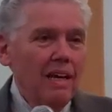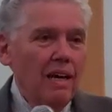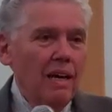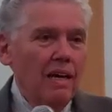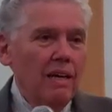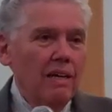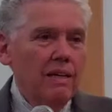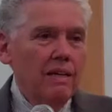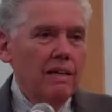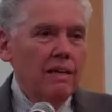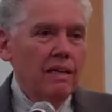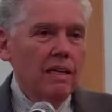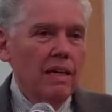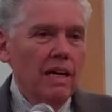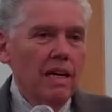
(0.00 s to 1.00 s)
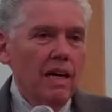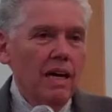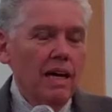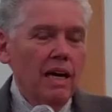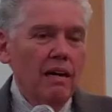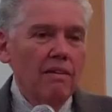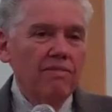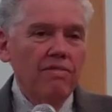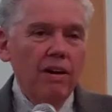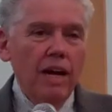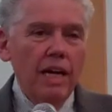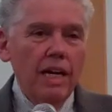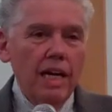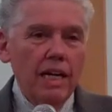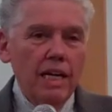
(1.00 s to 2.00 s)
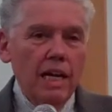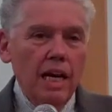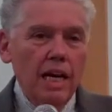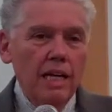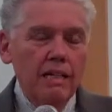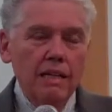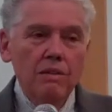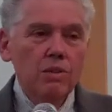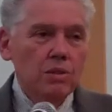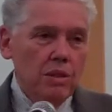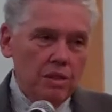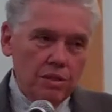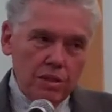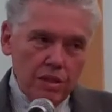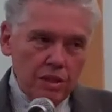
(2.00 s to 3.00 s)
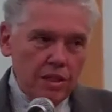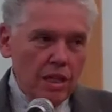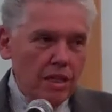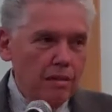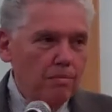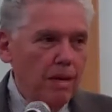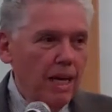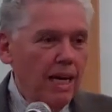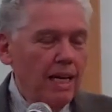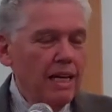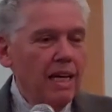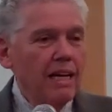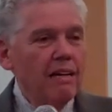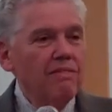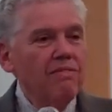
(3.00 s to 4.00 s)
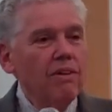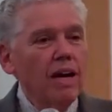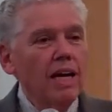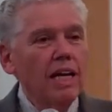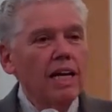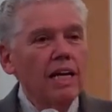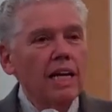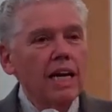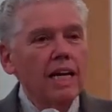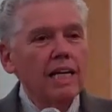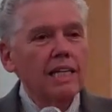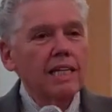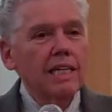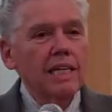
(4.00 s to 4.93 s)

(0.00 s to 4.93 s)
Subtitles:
and on a Friday night, I was a young man, on a Friday night